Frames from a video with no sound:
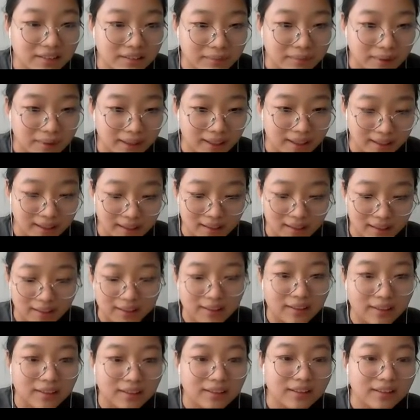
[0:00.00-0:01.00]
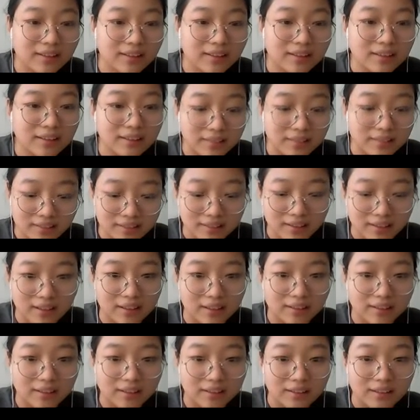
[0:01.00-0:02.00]
make it longer,
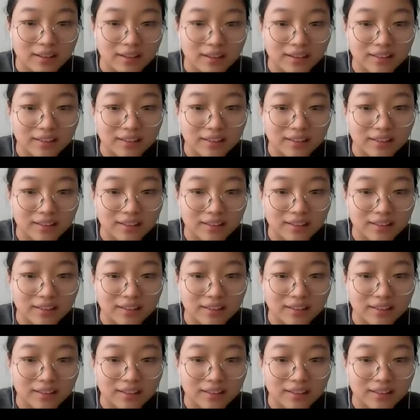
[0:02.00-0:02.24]
longer.